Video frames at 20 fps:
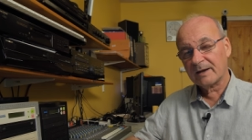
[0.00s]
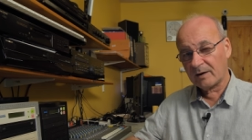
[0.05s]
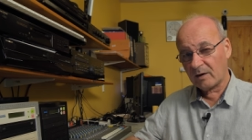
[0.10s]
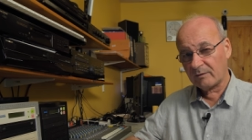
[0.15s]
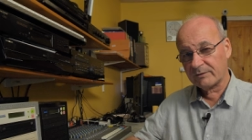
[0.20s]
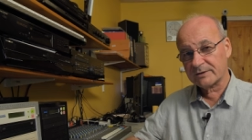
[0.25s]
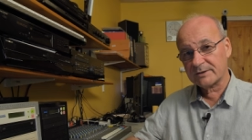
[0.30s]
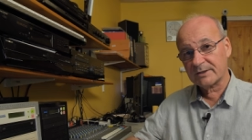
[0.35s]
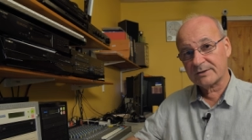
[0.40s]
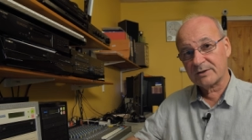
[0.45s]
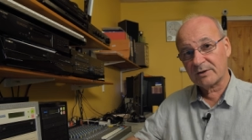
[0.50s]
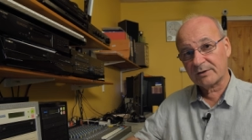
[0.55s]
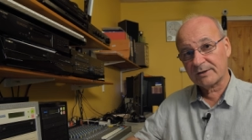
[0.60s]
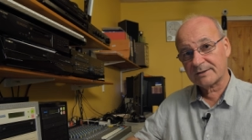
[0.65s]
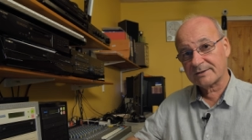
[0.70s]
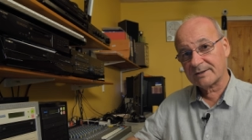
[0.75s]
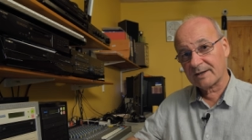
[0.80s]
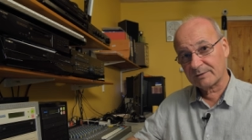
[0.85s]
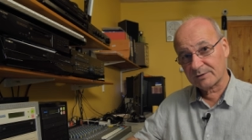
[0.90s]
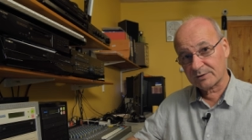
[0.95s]
obviously it's not
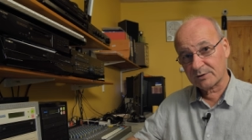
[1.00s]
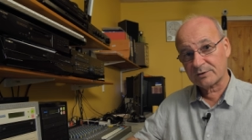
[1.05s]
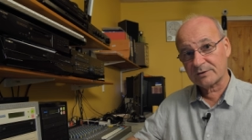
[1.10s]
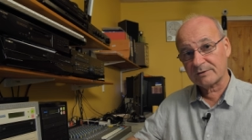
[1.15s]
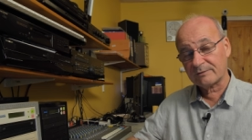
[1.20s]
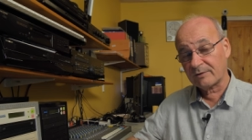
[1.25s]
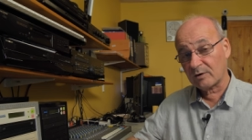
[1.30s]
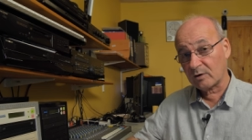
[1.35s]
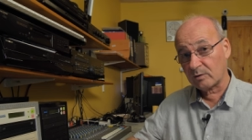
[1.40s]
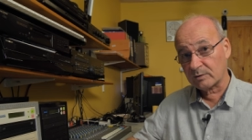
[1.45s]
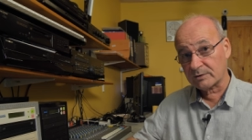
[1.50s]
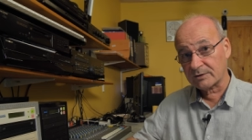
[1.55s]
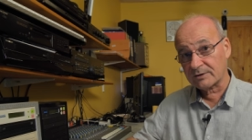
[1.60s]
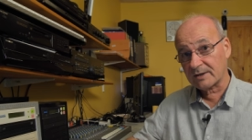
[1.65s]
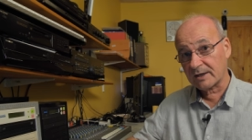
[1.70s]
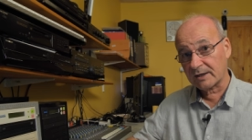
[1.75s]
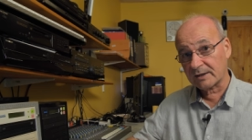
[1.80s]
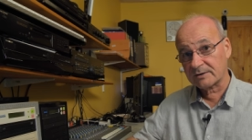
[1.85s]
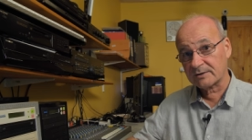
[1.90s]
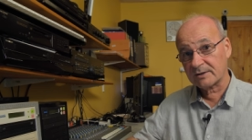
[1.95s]
going to sound as good as a
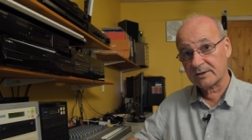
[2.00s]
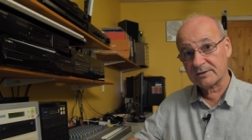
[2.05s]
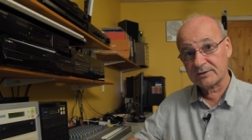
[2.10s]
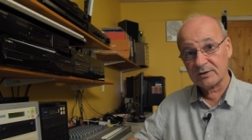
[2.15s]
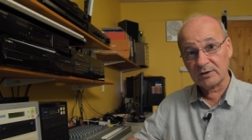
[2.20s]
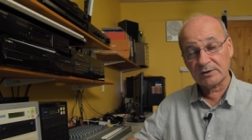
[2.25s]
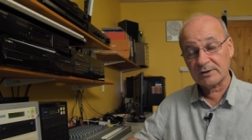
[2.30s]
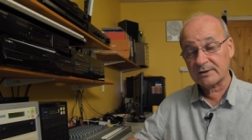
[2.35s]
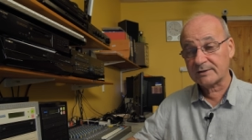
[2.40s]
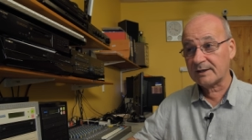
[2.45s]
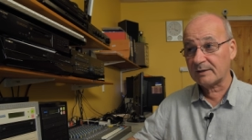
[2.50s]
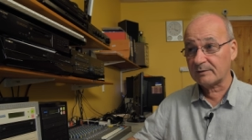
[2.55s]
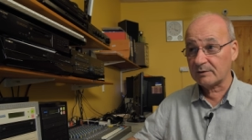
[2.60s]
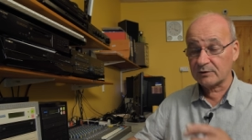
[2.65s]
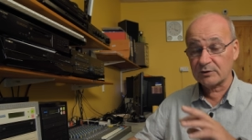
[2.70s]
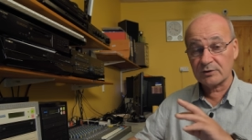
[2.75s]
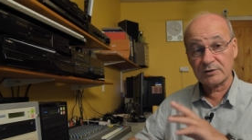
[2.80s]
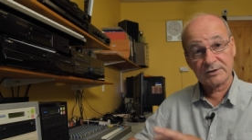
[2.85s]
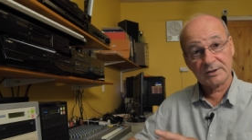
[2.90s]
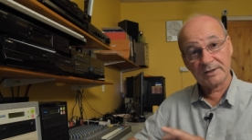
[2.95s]
416 and it's not going to sound
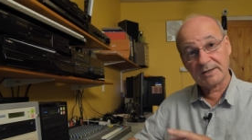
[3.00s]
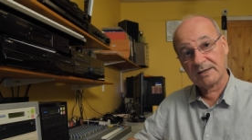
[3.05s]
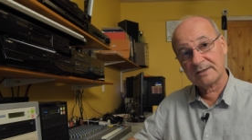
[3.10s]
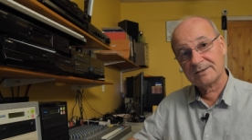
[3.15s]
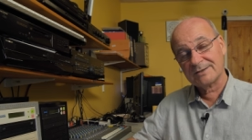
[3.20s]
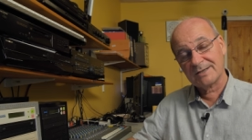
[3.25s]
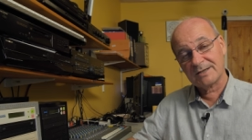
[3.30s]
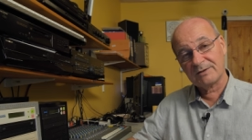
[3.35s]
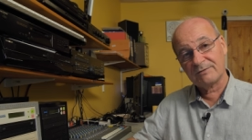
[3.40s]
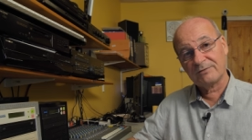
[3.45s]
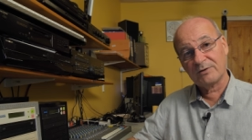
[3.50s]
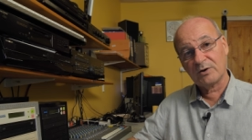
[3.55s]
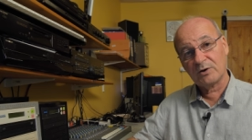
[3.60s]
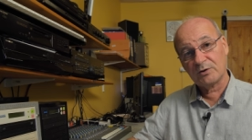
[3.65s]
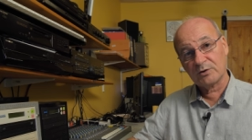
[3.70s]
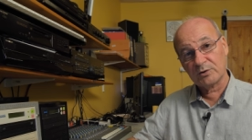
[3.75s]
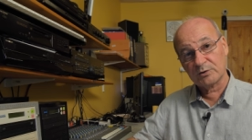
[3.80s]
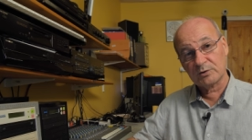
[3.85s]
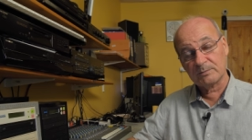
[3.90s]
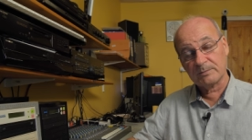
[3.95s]
as good as an
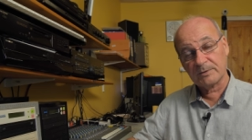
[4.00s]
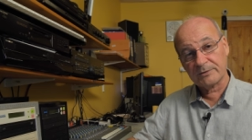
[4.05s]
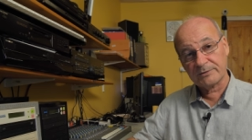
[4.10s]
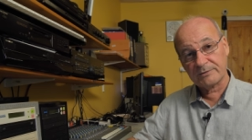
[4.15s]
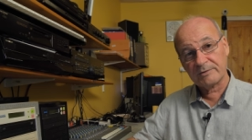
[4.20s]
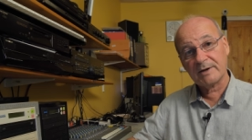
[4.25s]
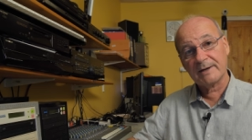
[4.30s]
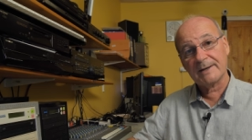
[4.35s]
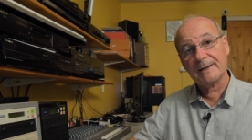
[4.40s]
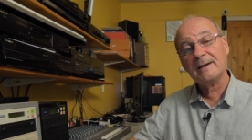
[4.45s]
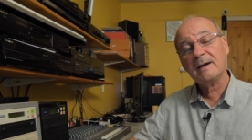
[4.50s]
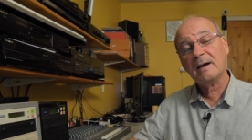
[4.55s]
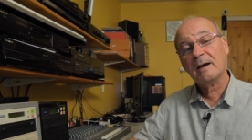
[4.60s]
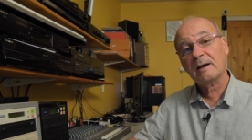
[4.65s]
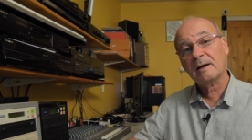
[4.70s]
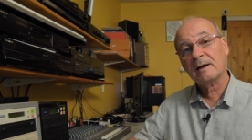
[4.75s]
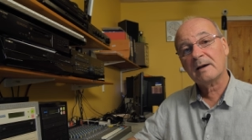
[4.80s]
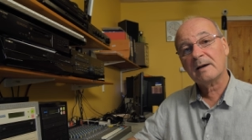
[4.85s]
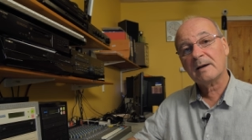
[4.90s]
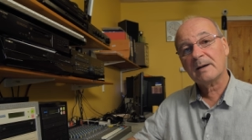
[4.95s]
AT4033,
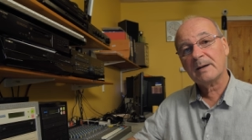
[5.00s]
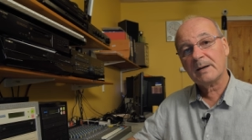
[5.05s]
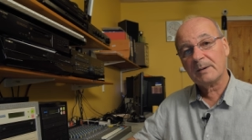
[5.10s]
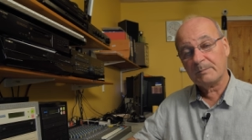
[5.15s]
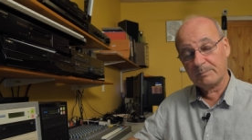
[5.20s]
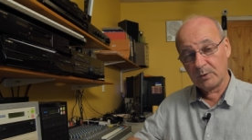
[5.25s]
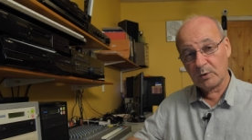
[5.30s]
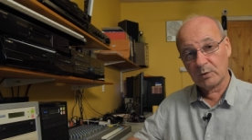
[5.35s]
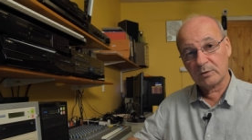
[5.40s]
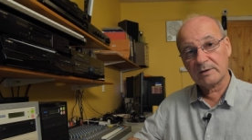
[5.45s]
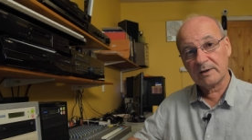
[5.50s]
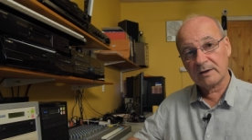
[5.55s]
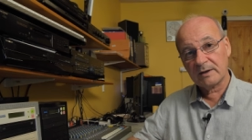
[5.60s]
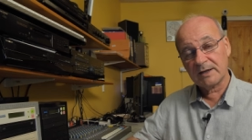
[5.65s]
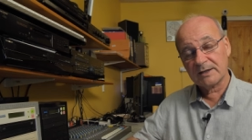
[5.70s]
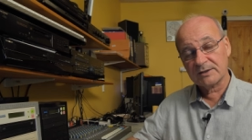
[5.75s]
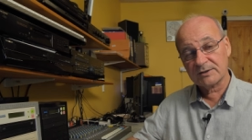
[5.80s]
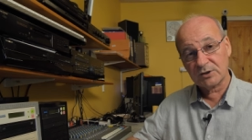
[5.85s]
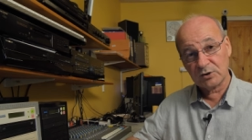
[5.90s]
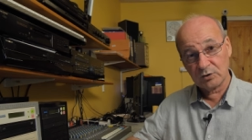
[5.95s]
but
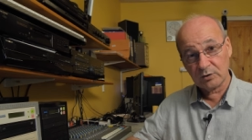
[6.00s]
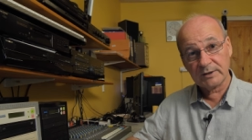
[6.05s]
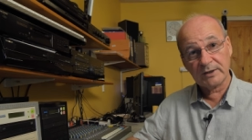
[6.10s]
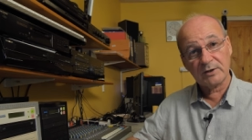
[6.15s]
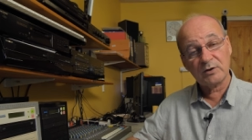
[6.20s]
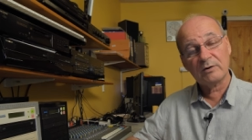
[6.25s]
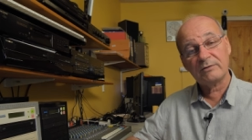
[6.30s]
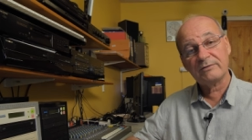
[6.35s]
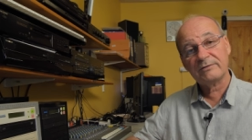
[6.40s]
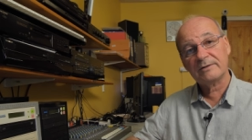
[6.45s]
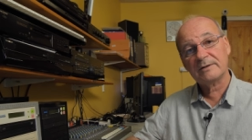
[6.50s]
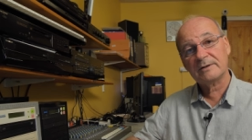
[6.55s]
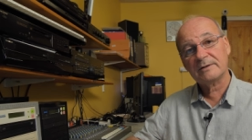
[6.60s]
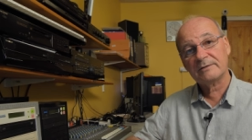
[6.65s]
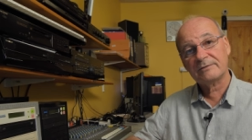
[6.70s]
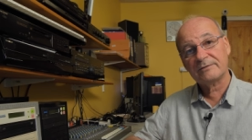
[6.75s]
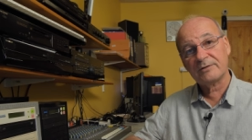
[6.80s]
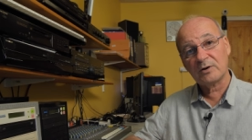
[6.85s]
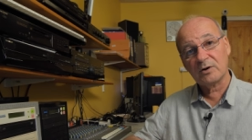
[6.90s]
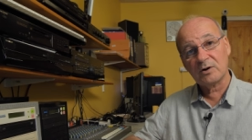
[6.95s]
it's good enough
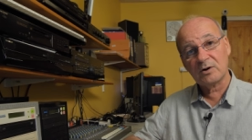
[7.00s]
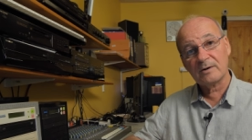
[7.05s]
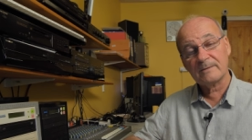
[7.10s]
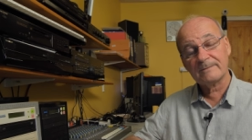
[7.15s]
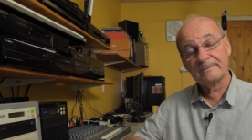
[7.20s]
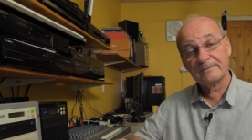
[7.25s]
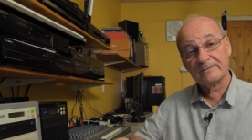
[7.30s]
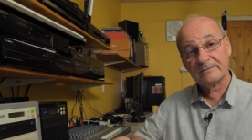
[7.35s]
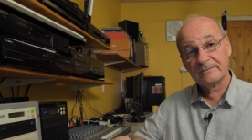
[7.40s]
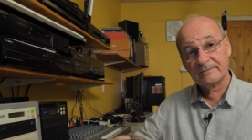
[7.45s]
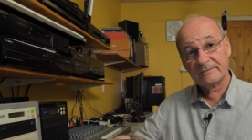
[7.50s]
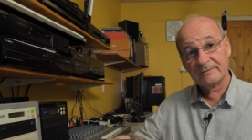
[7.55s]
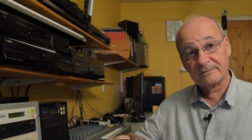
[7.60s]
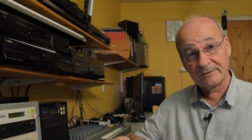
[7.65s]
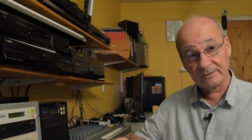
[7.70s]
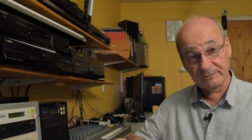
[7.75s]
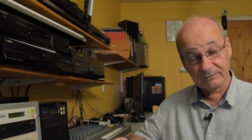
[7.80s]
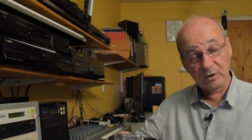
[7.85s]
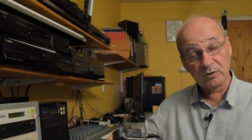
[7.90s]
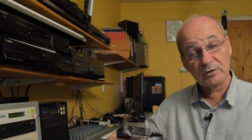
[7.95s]
for
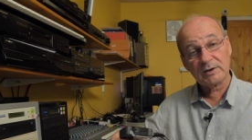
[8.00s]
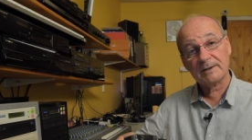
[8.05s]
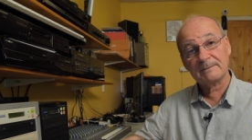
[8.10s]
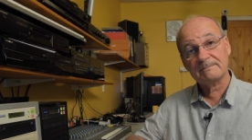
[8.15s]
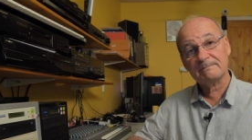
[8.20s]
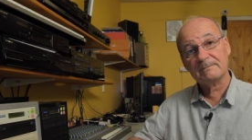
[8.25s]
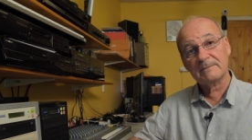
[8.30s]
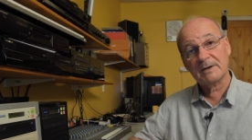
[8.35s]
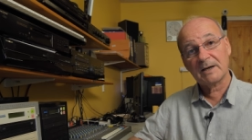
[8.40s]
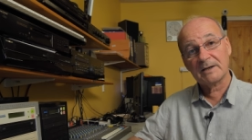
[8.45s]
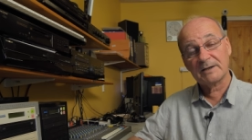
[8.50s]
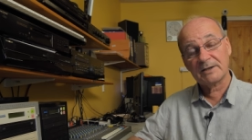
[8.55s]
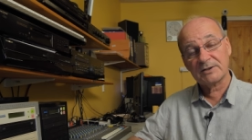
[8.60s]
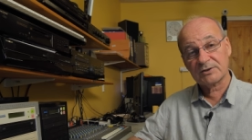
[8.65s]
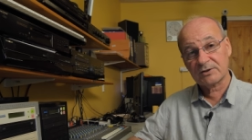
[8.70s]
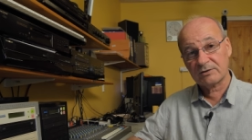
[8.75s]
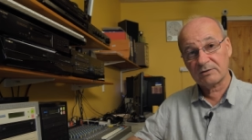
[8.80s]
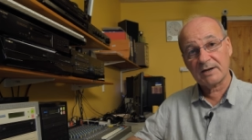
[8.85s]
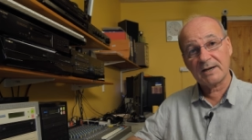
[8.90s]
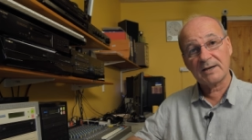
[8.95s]
the vlogging and
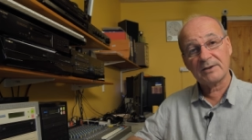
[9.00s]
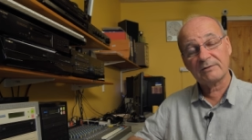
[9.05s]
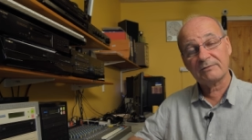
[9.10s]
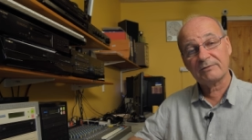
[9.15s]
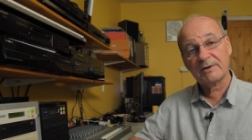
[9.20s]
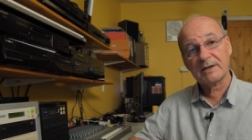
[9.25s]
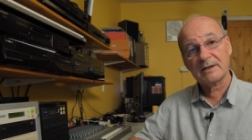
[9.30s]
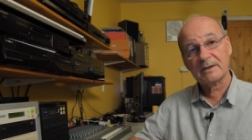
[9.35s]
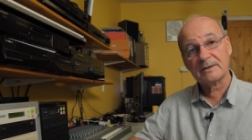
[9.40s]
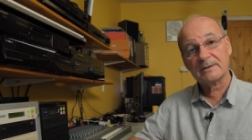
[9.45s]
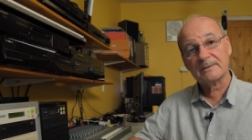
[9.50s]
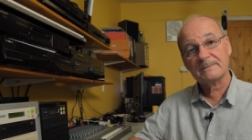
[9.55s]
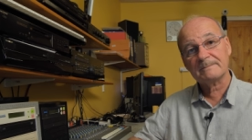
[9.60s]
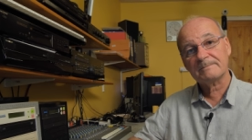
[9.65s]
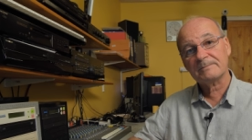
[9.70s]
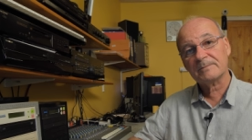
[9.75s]
it's great in the field.